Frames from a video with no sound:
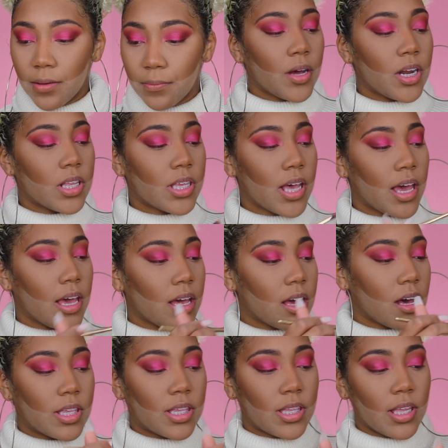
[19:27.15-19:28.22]
I'm going to
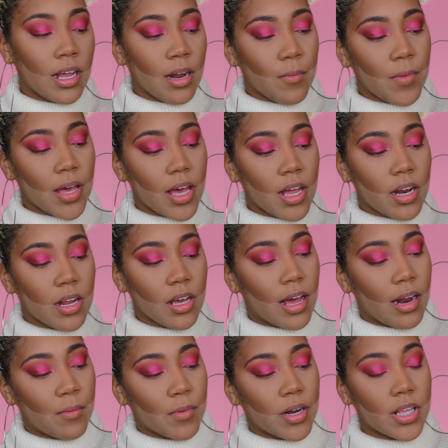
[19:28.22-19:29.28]
take Cinnamon
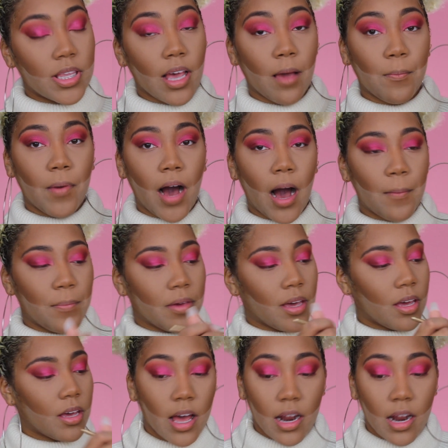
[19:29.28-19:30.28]
and I'm going to take Poppy.